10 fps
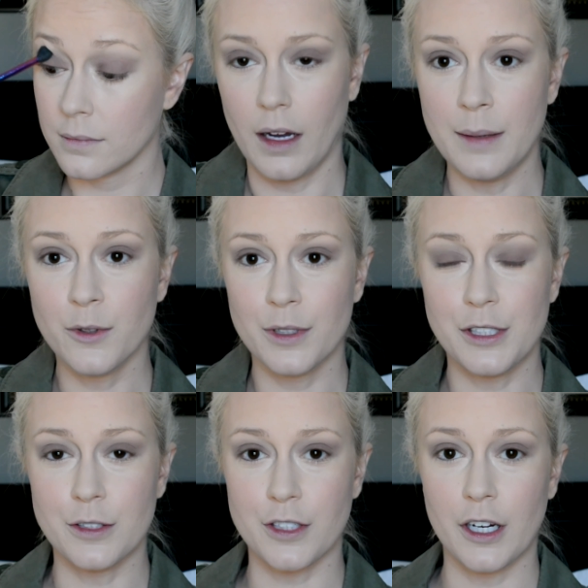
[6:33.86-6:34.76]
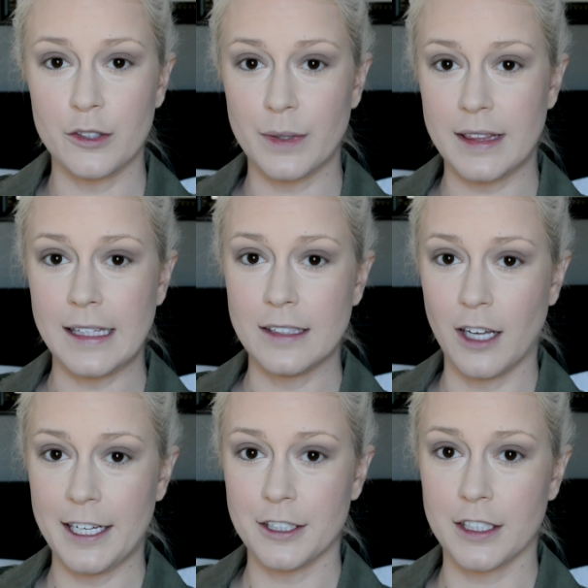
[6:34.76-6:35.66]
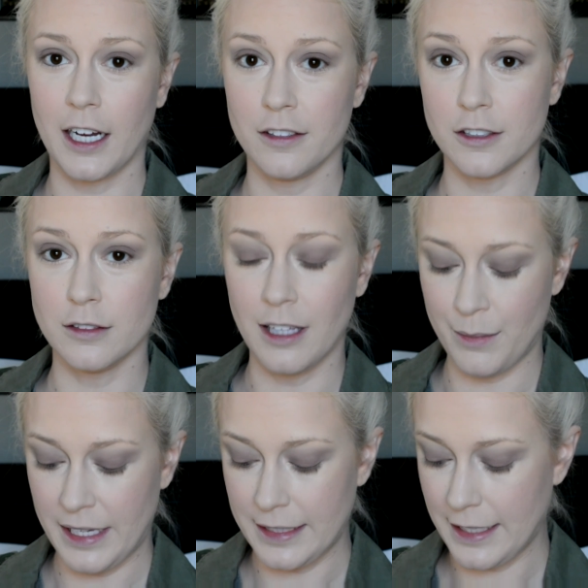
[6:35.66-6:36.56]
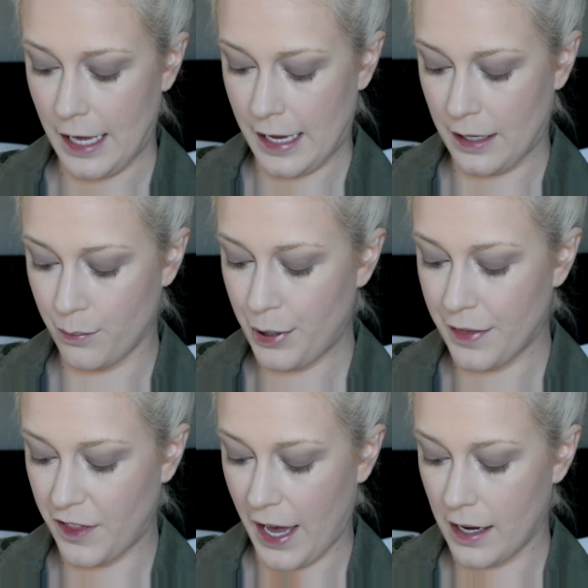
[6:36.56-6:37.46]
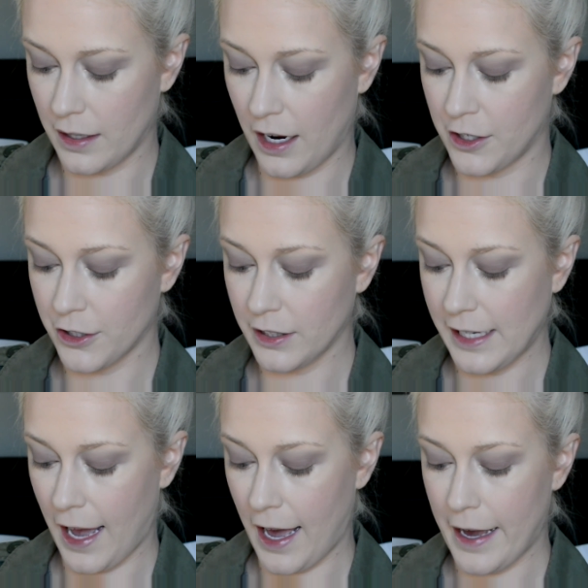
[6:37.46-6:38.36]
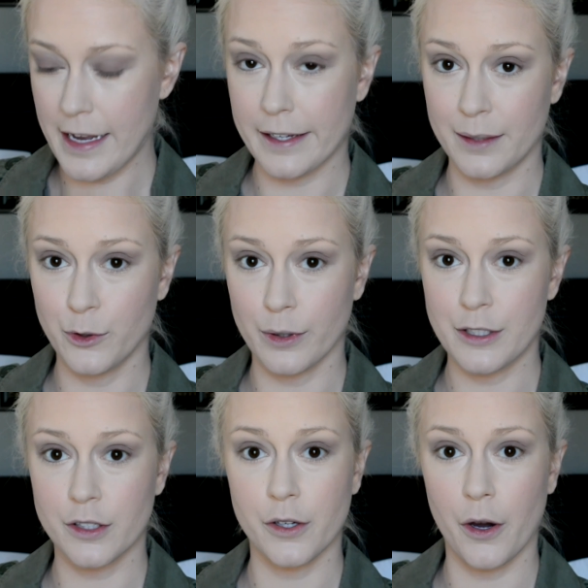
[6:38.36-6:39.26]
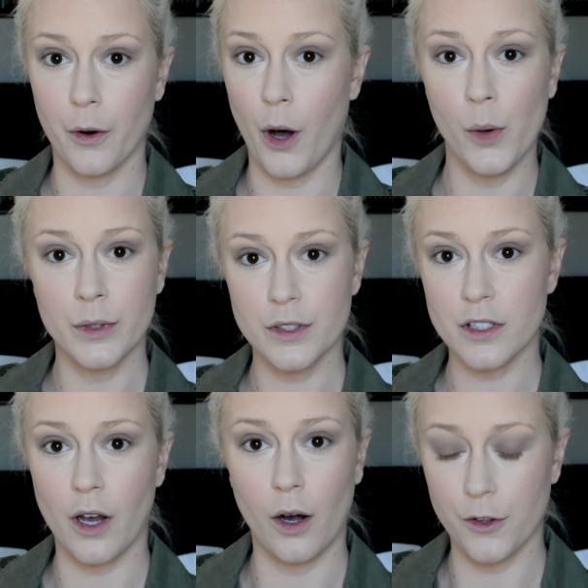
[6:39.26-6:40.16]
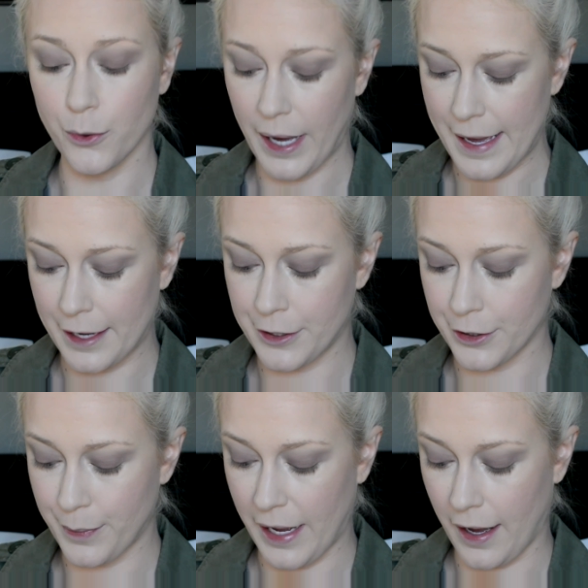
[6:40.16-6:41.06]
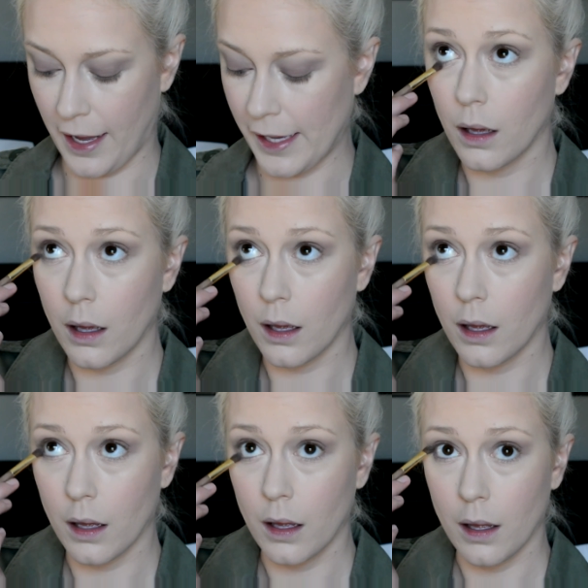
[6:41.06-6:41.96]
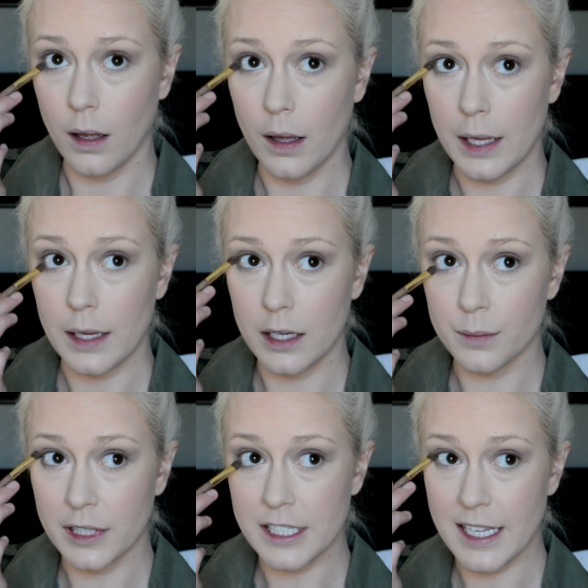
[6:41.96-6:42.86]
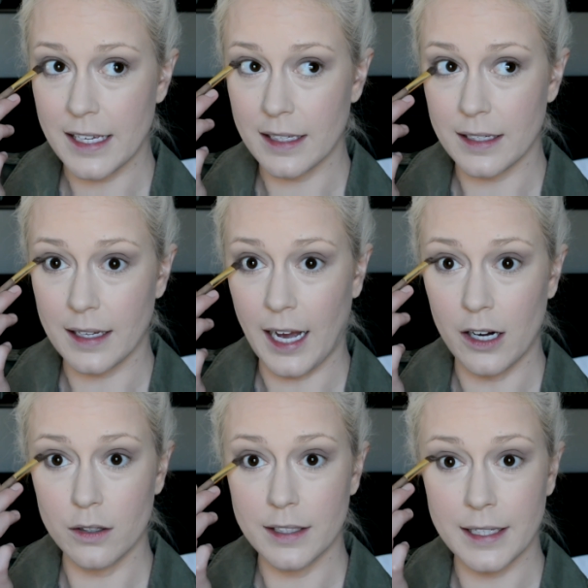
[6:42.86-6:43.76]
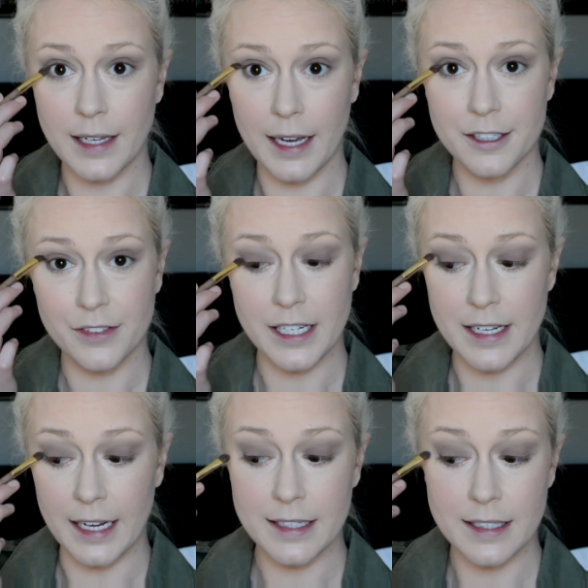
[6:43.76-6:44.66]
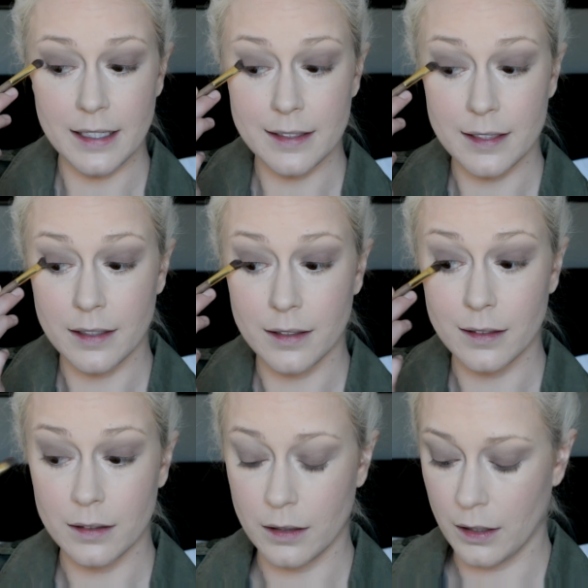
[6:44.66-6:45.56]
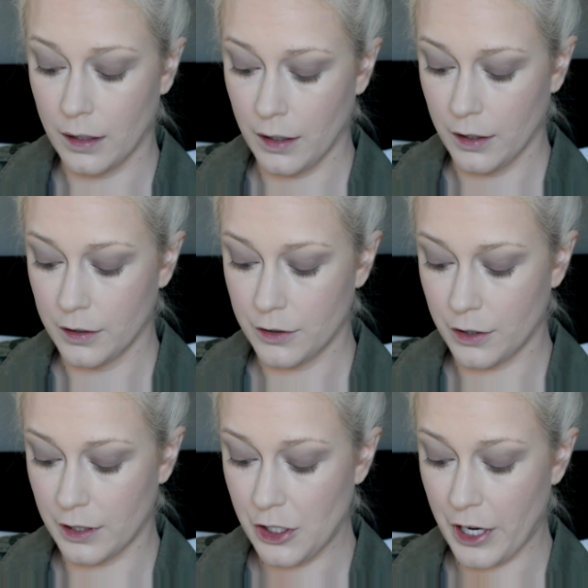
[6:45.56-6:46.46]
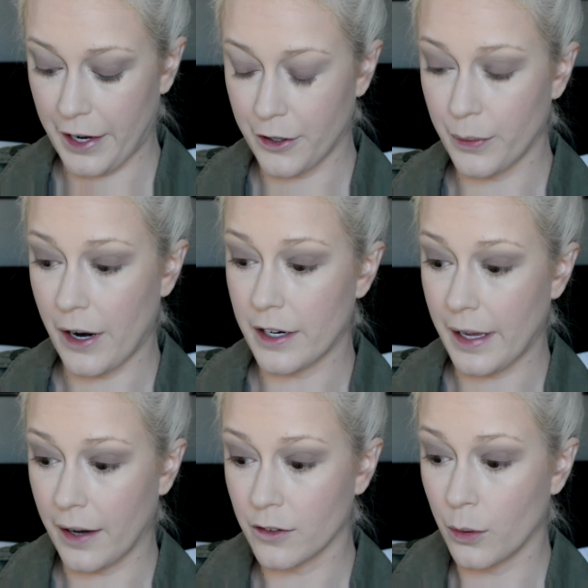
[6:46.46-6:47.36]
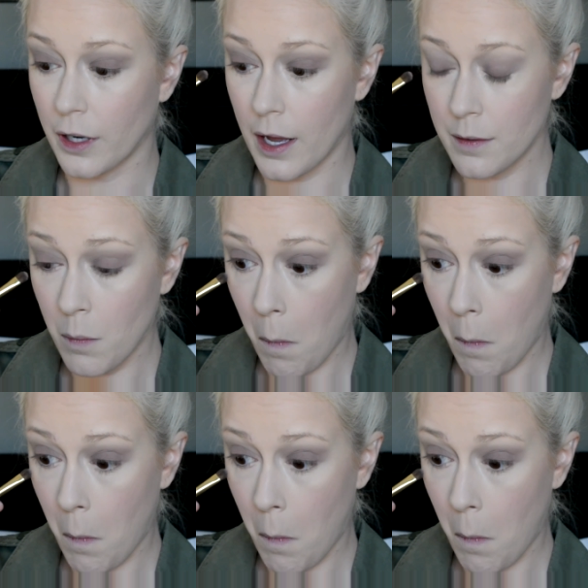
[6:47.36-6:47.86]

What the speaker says: I'm going to start with the lighter color Limit and put that under the eye, and I'm going to go almost all the way under my eye. And I'm going to take it out and kind of connect it to the shadow we already have going on.